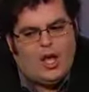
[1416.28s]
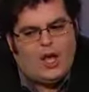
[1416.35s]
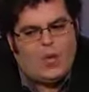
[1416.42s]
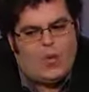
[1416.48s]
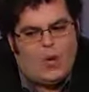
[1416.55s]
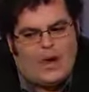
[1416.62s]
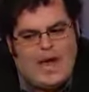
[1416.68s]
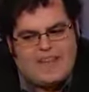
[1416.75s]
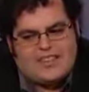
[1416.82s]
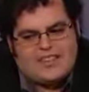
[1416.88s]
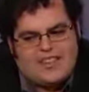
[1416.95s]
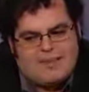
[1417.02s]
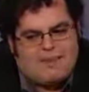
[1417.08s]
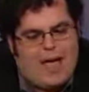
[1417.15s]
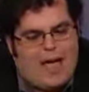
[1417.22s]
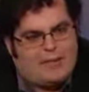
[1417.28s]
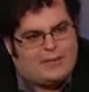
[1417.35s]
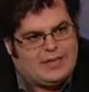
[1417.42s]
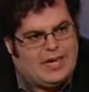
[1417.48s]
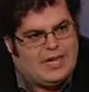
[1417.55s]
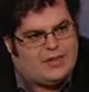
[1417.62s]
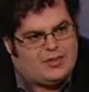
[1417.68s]
When I sing
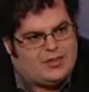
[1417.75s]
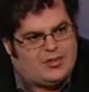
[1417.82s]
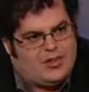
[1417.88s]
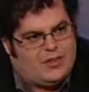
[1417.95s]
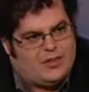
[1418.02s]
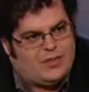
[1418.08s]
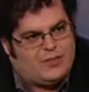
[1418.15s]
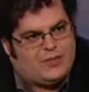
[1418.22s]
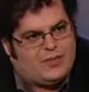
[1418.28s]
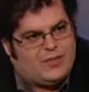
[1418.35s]
Baptize You,